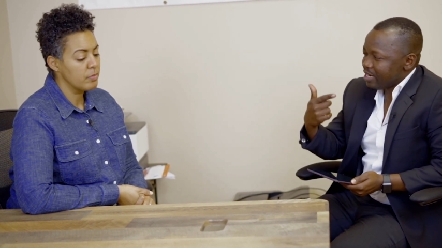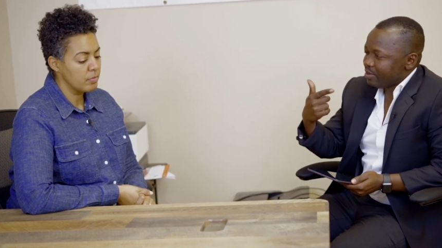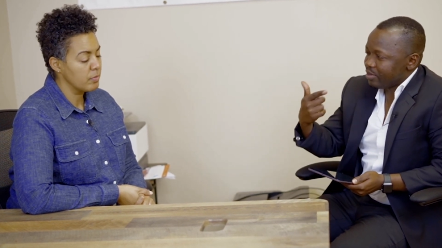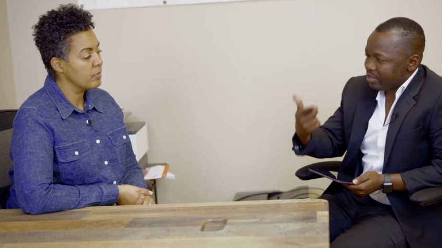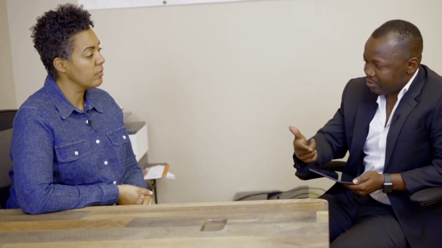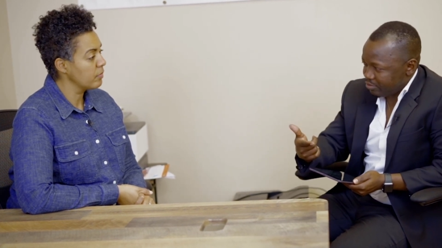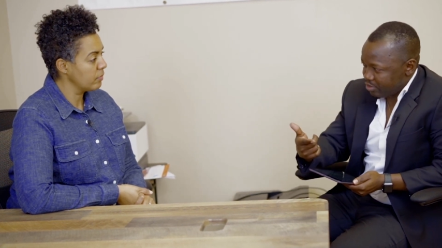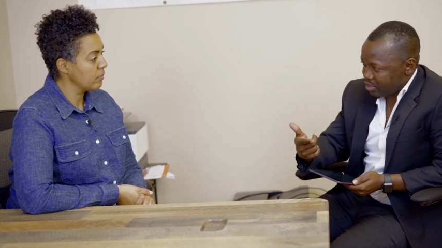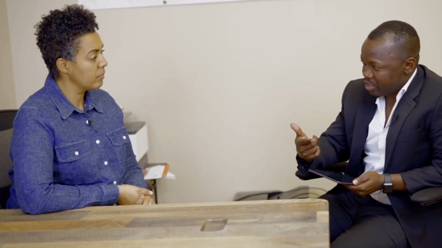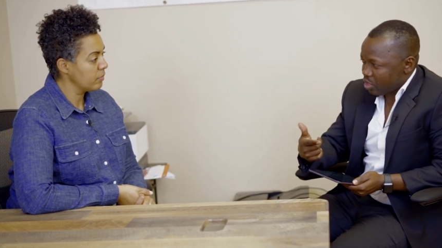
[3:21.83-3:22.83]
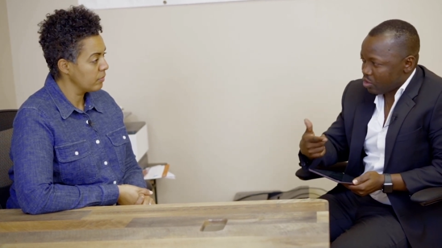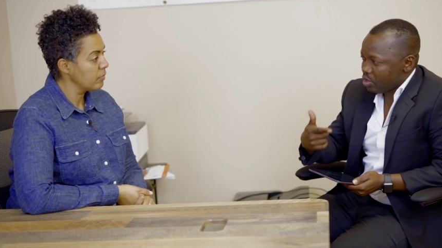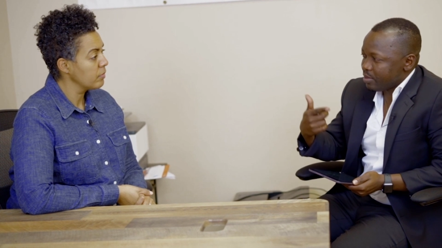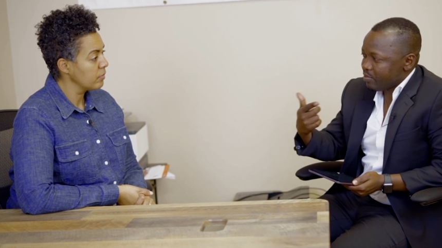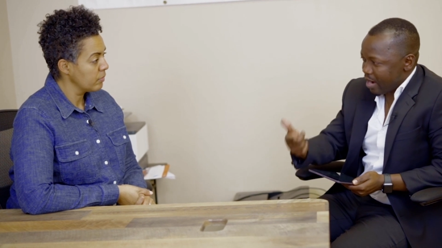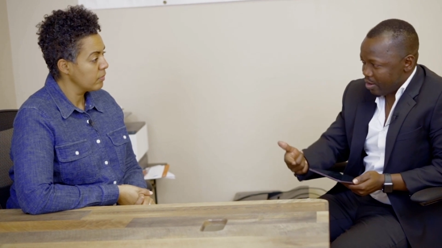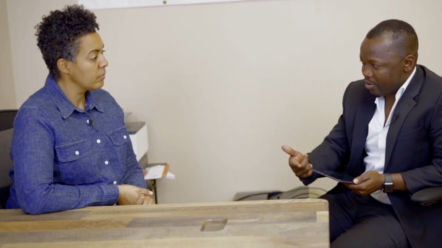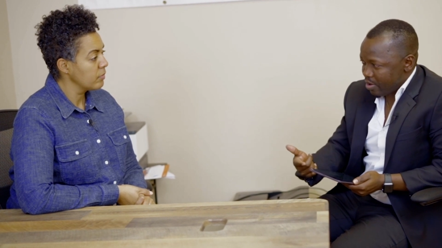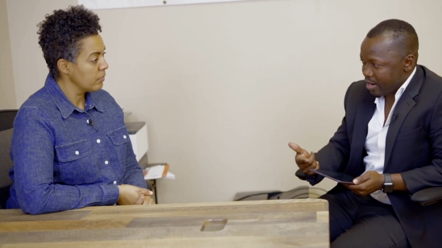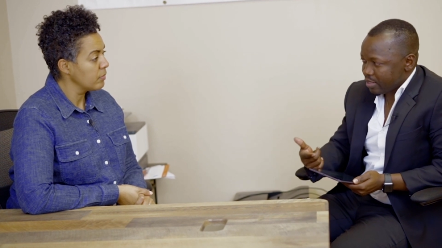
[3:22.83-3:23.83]
Speaker 1: name a refugee or a
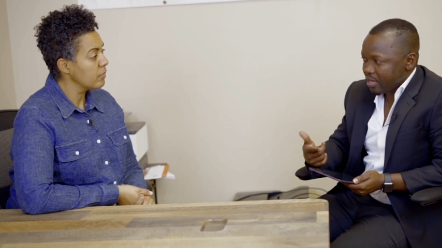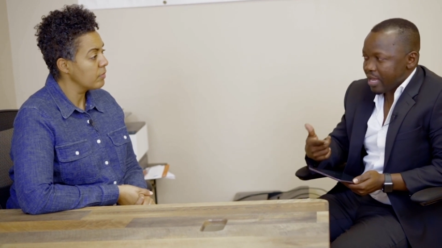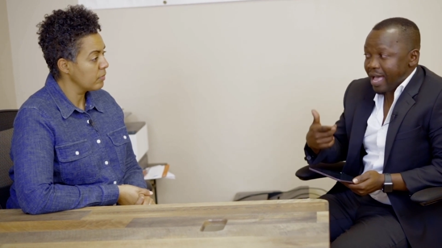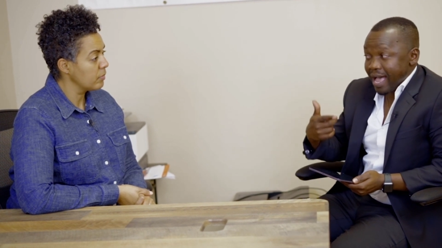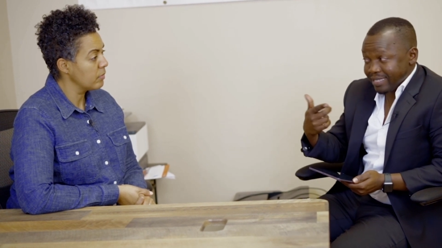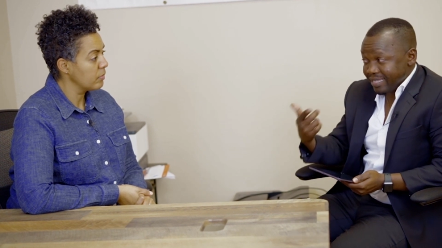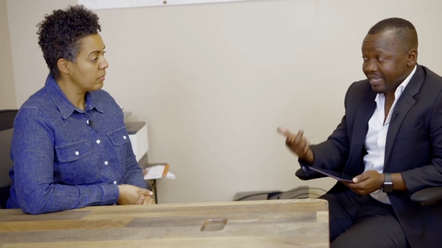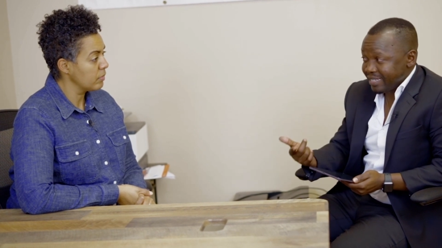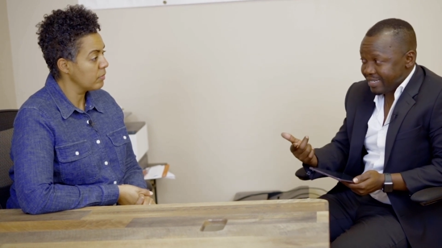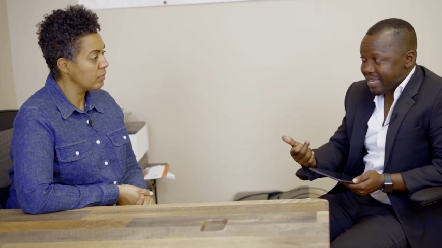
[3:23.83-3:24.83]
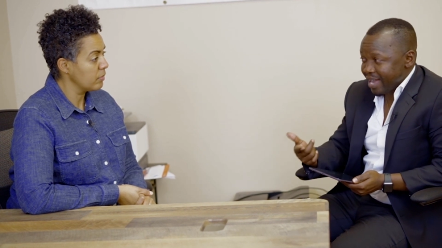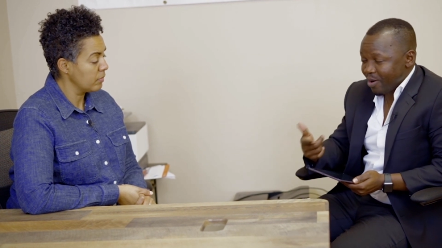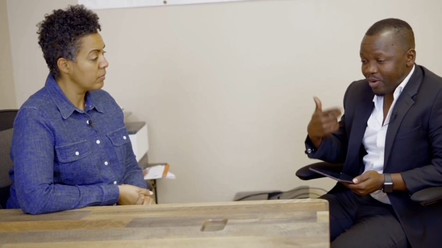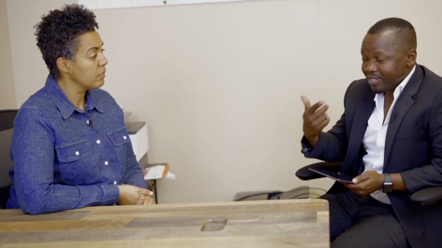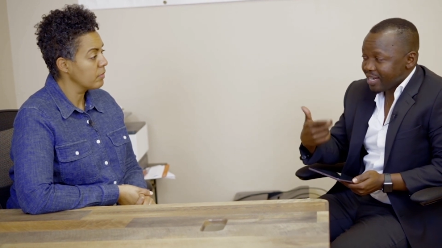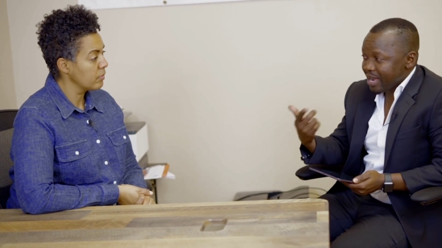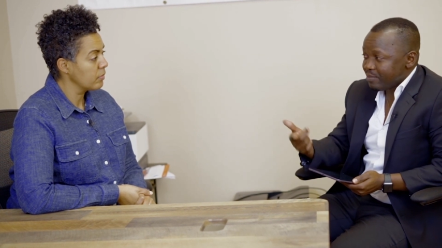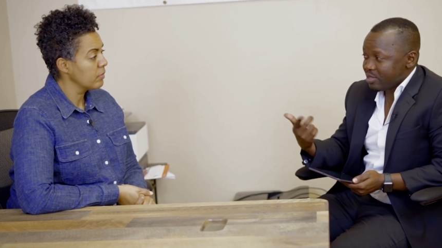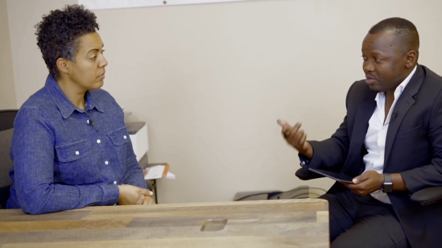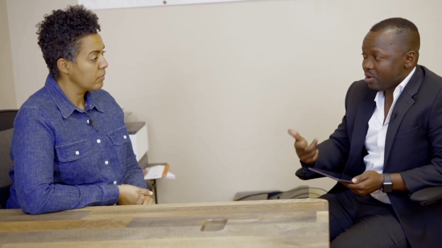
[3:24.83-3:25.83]
migrant as a leader, what
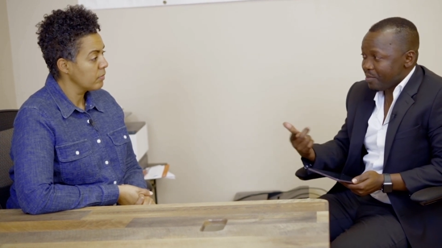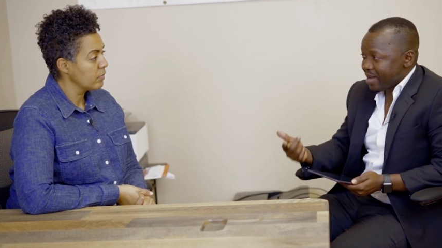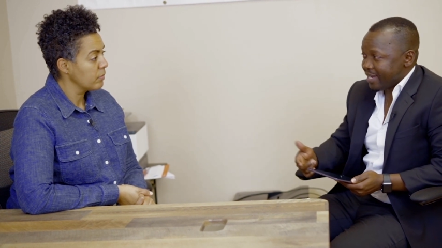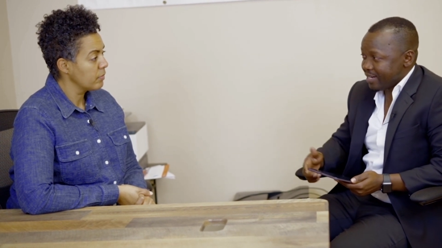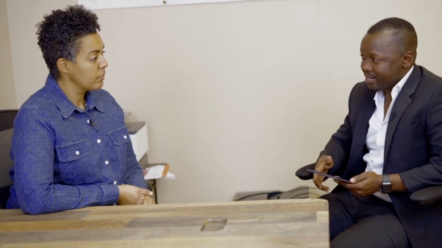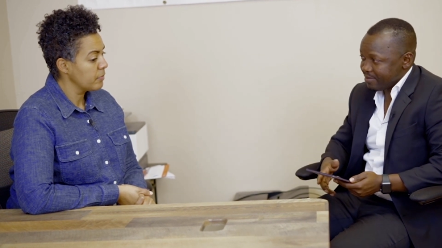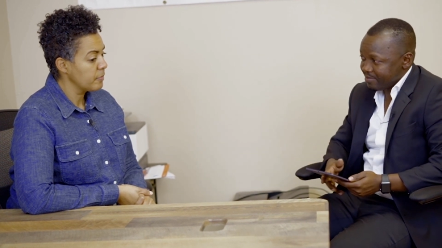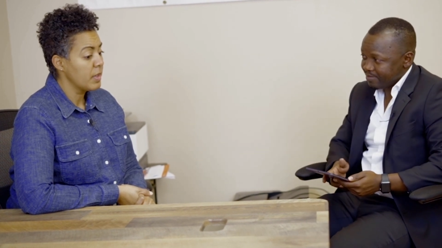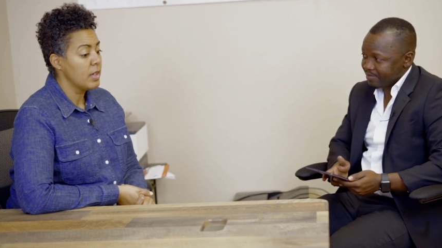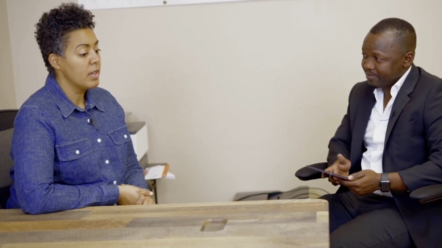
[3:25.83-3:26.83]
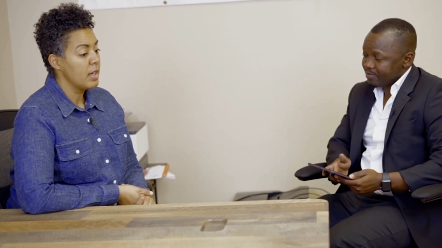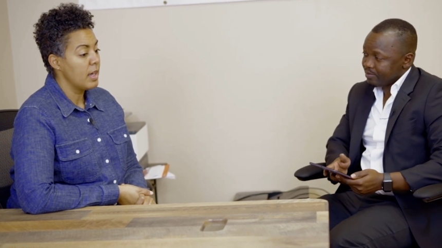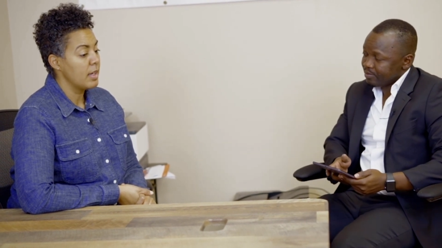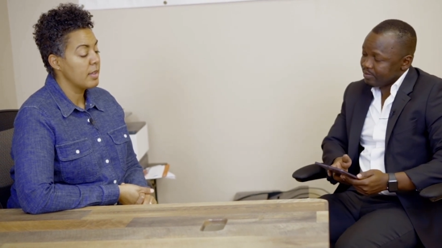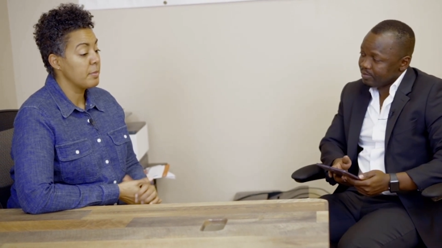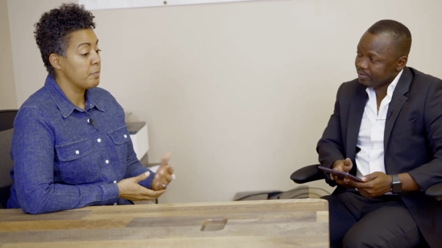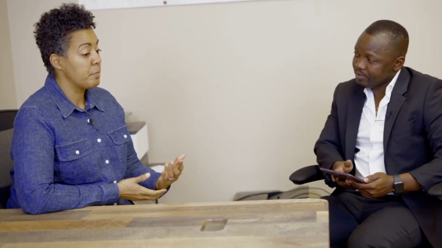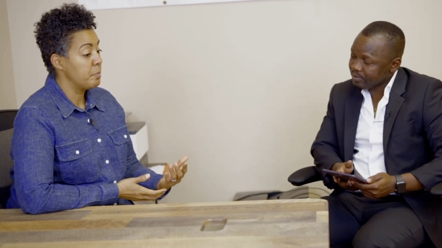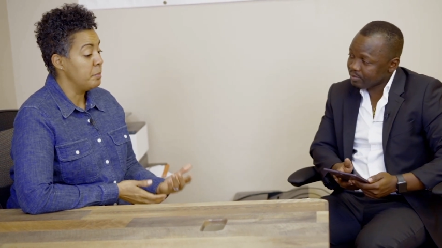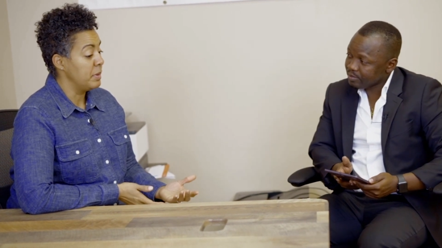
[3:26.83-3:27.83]
comes in your mind?
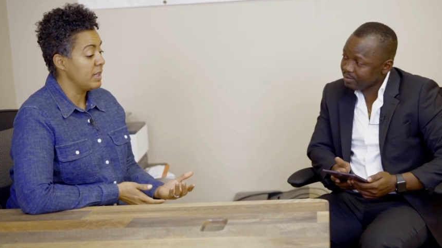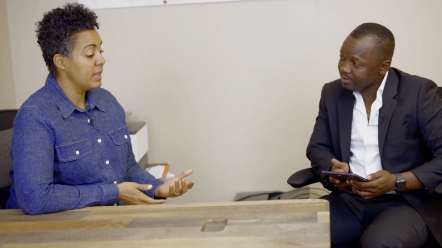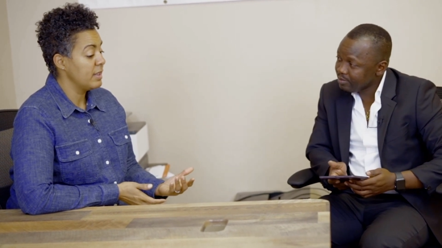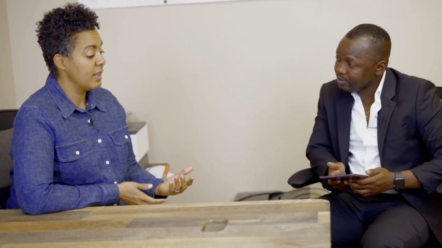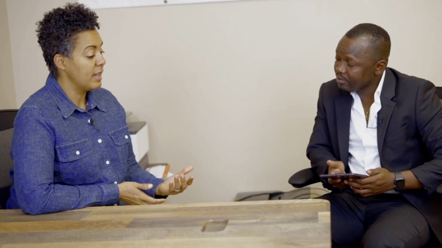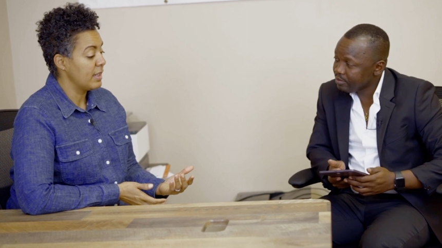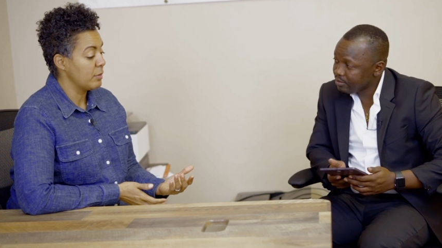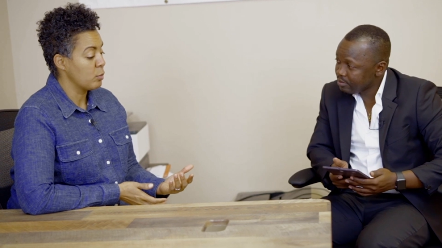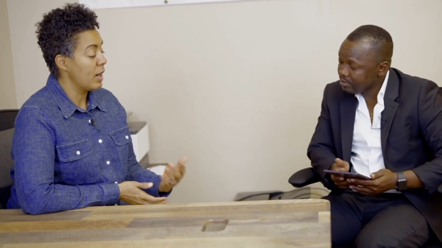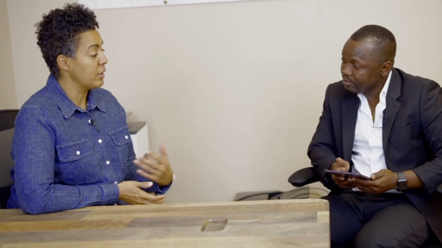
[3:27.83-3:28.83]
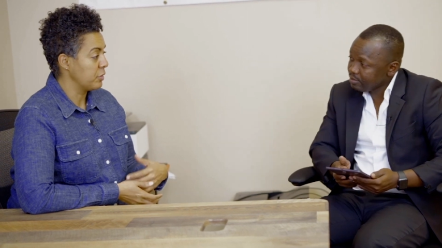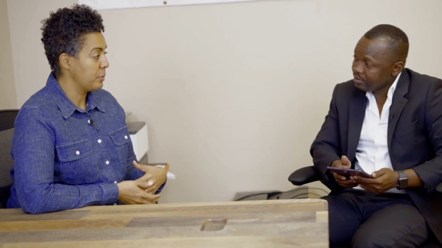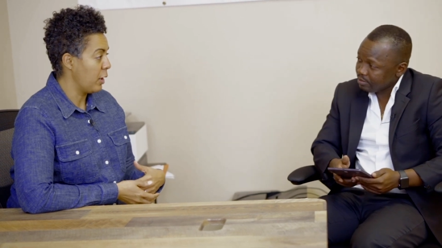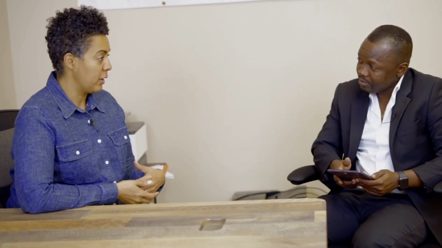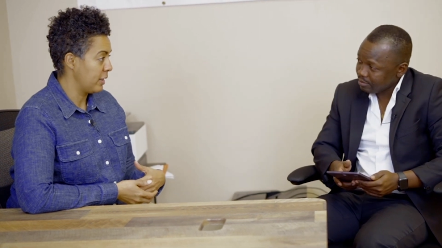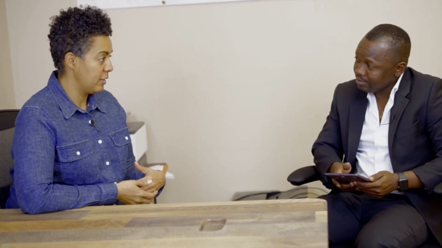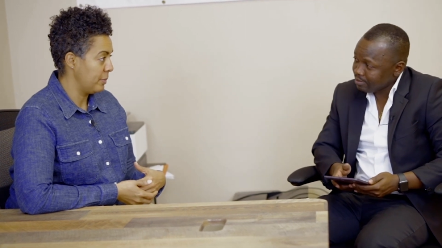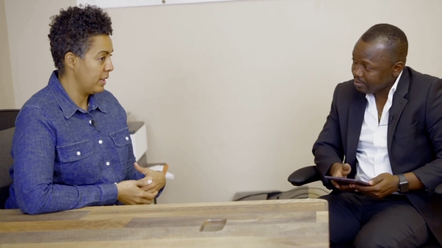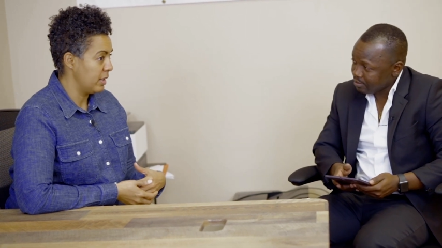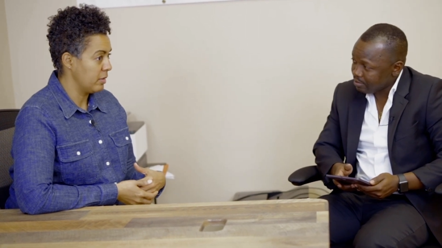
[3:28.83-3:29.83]
Speaker 2: Being that Rogers Park has
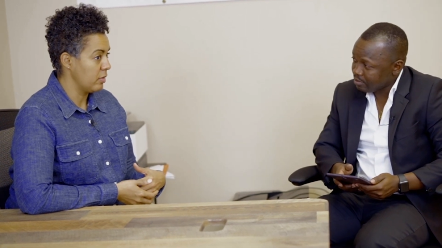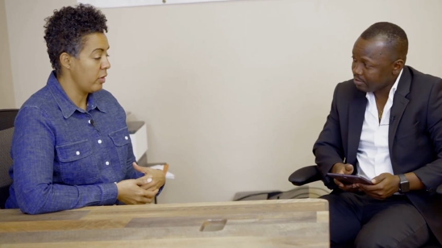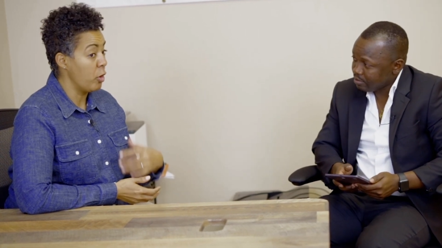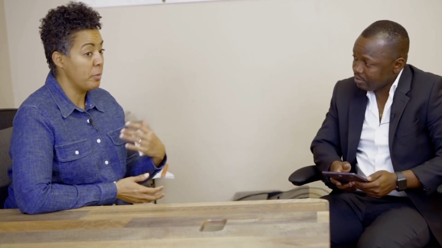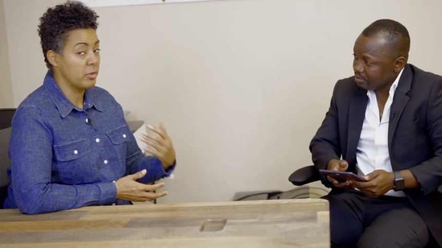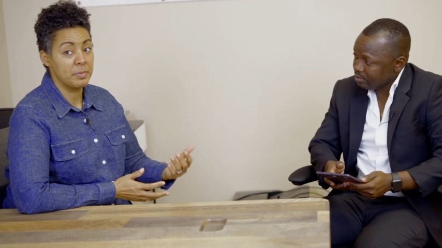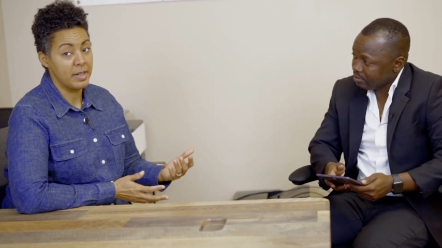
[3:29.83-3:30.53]
been almost